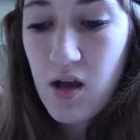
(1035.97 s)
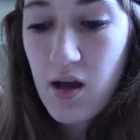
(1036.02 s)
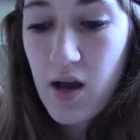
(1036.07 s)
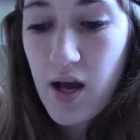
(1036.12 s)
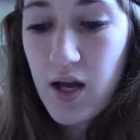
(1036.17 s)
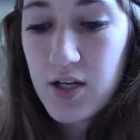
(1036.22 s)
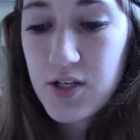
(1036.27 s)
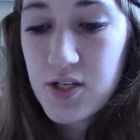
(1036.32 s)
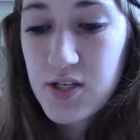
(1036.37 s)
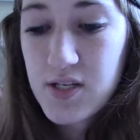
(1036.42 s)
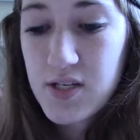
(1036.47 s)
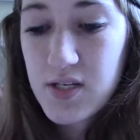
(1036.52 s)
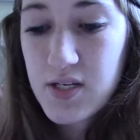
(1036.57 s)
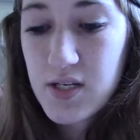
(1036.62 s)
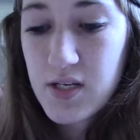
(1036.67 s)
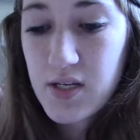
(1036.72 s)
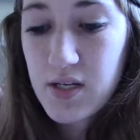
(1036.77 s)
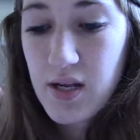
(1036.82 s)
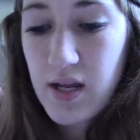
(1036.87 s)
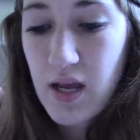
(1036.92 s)
I just
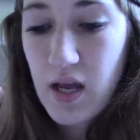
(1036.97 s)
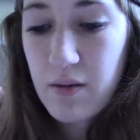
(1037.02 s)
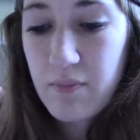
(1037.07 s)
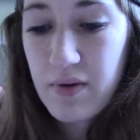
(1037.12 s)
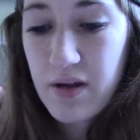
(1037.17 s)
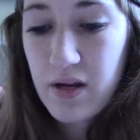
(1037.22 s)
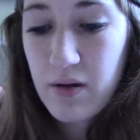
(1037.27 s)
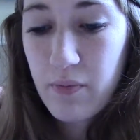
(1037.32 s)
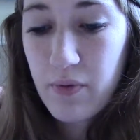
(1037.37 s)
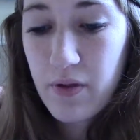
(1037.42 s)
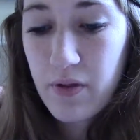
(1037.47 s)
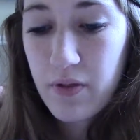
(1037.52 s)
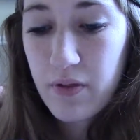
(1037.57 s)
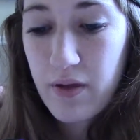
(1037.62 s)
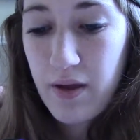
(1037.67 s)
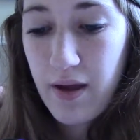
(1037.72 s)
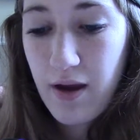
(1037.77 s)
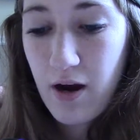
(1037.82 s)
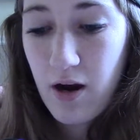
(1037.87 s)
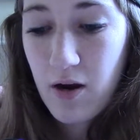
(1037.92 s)
did handmade with
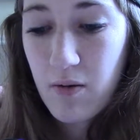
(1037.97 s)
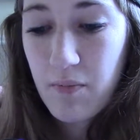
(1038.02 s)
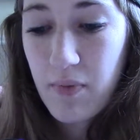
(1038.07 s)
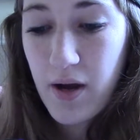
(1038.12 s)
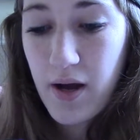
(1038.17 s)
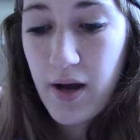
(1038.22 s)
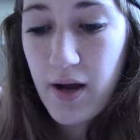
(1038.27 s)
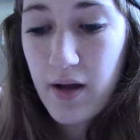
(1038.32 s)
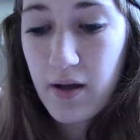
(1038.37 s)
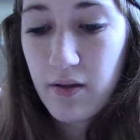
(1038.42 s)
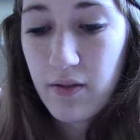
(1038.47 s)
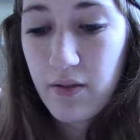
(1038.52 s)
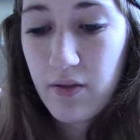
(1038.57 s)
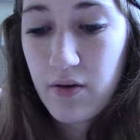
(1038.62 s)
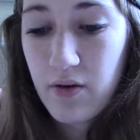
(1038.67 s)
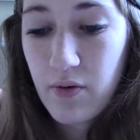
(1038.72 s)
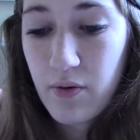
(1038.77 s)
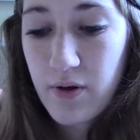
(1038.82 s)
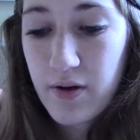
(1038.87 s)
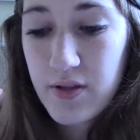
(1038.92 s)
care by
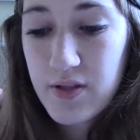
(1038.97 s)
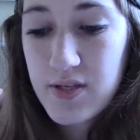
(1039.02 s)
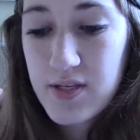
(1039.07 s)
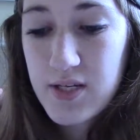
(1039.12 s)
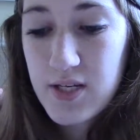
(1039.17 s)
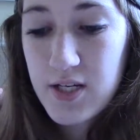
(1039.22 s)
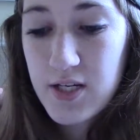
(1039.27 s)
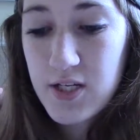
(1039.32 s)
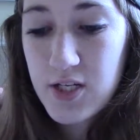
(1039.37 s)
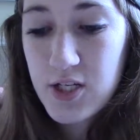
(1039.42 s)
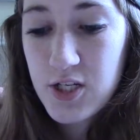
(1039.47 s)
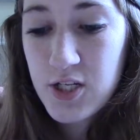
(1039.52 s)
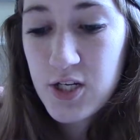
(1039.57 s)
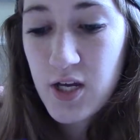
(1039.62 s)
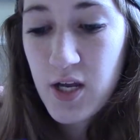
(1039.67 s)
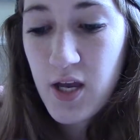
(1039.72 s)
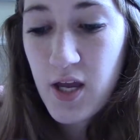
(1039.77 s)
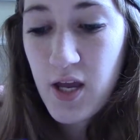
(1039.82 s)
the North Stitch.